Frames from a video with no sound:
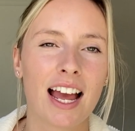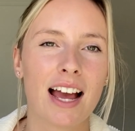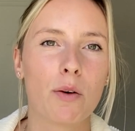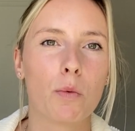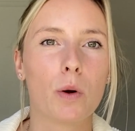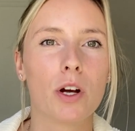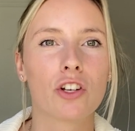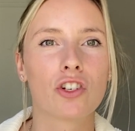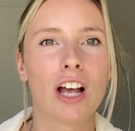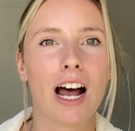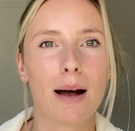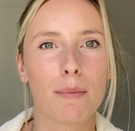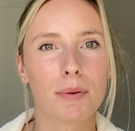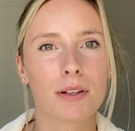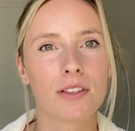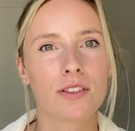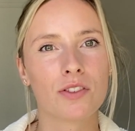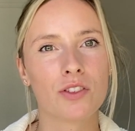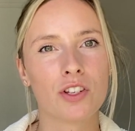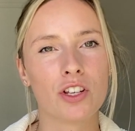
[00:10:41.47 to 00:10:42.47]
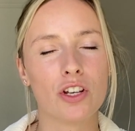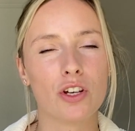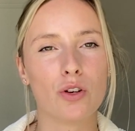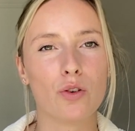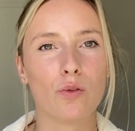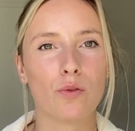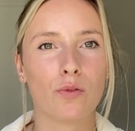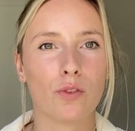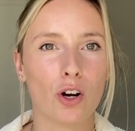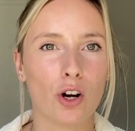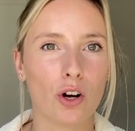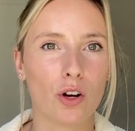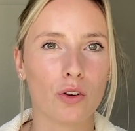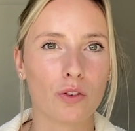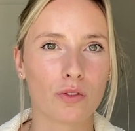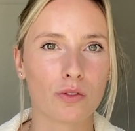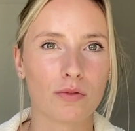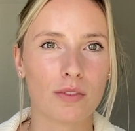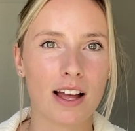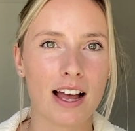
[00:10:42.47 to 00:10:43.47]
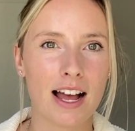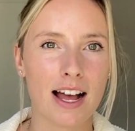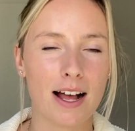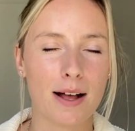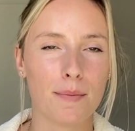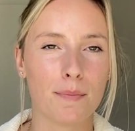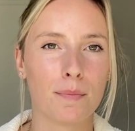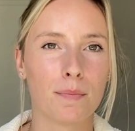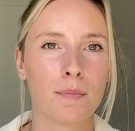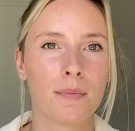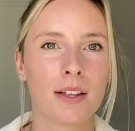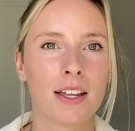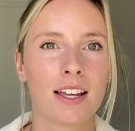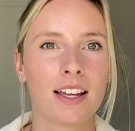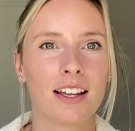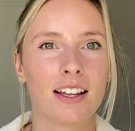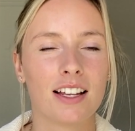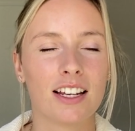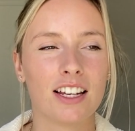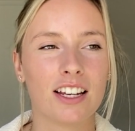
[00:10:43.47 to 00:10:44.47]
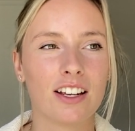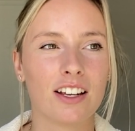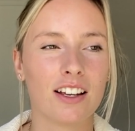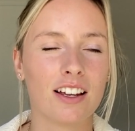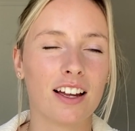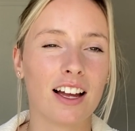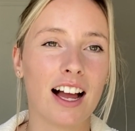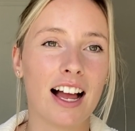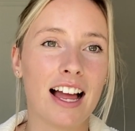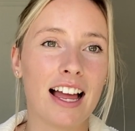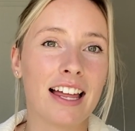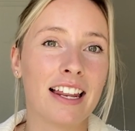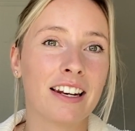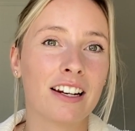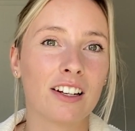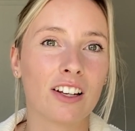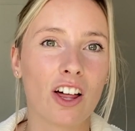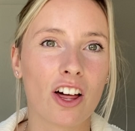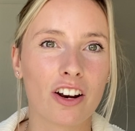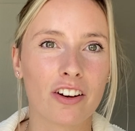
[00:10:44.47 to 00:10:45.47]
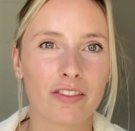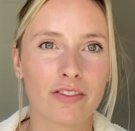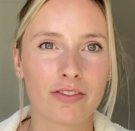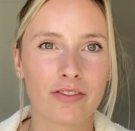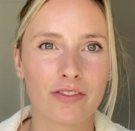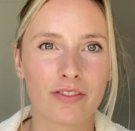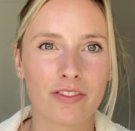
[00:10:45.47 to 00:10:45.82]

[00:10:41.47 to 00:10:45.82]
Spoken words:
which happens to fall in a lot of